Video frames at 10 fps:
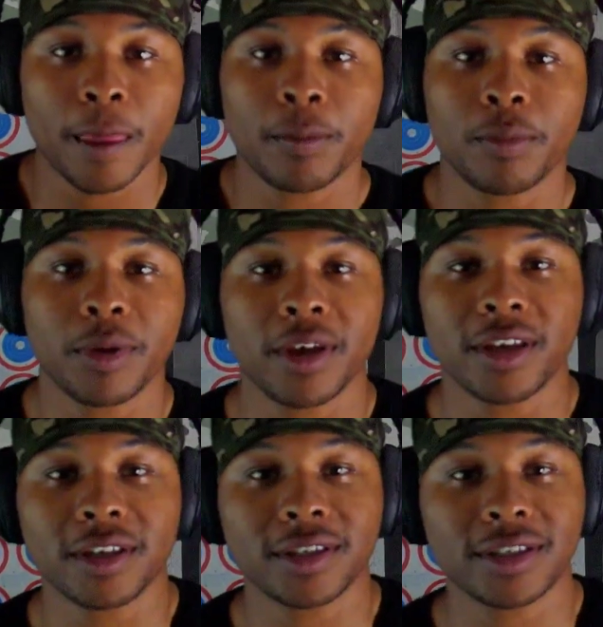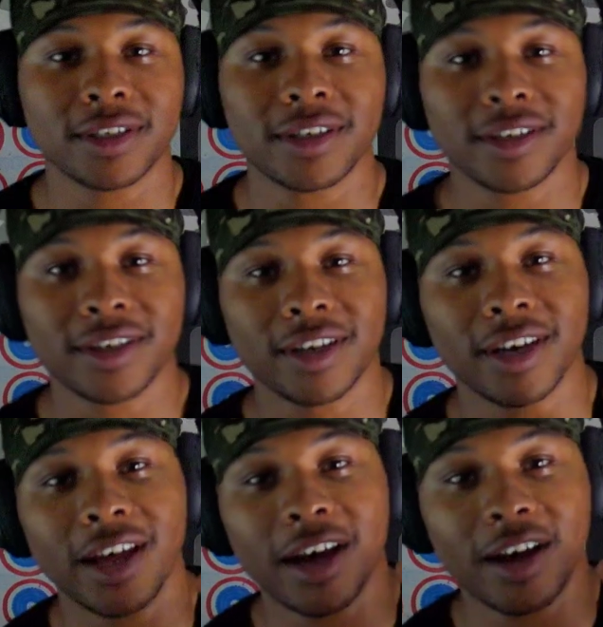Peace.
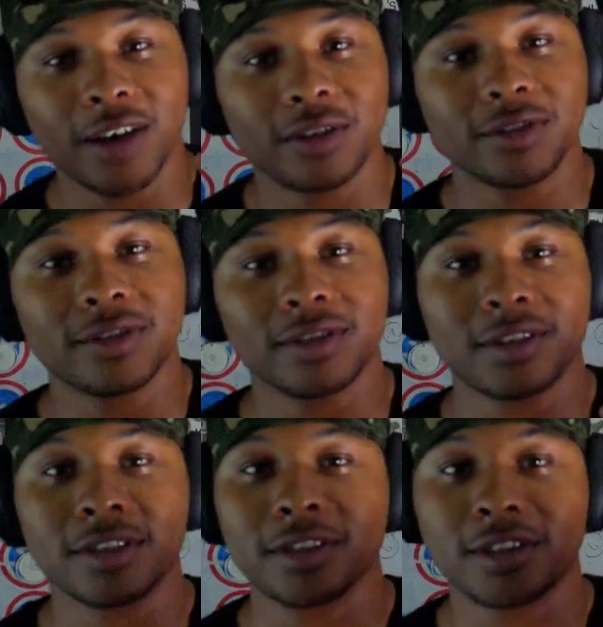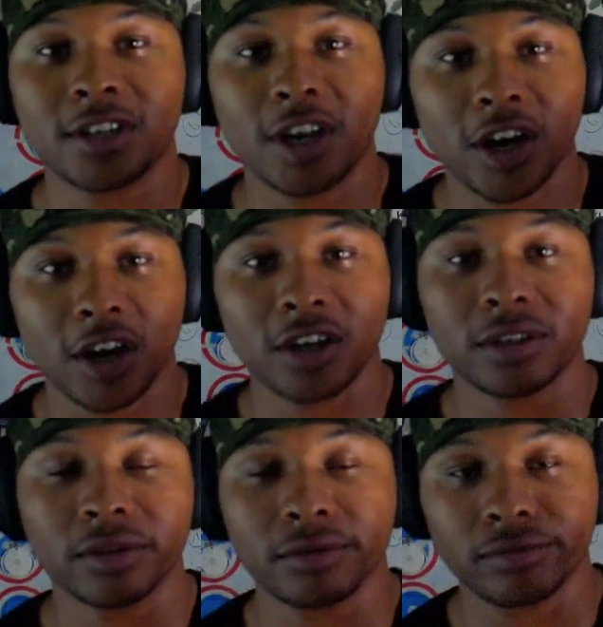Love. Don.
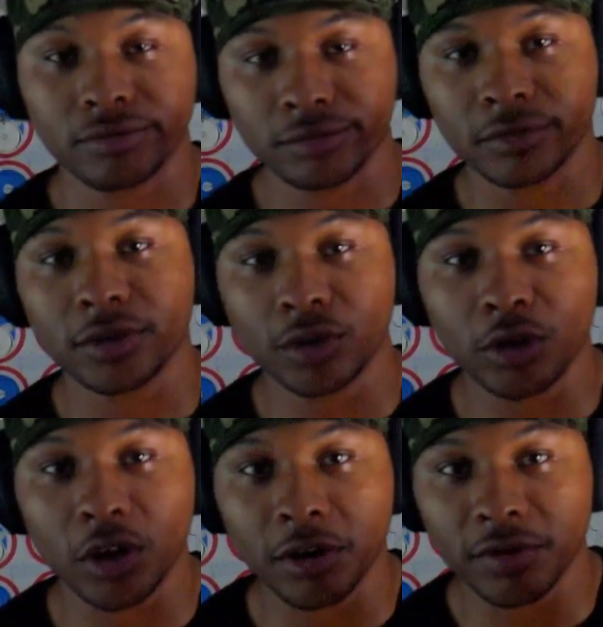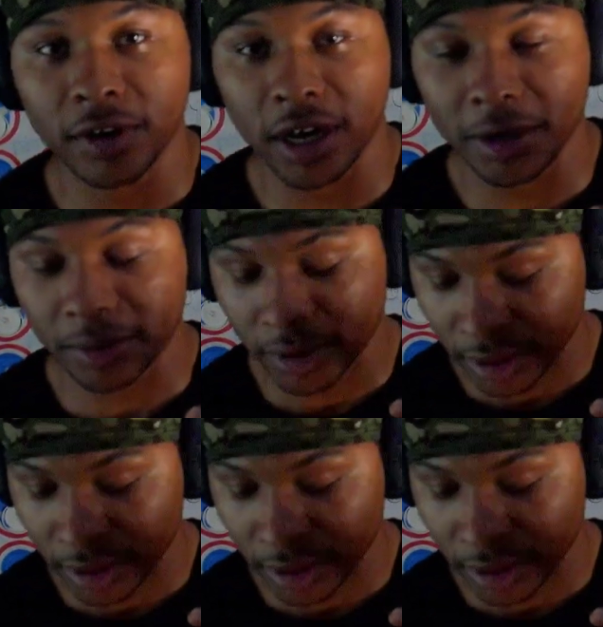You know the vibes.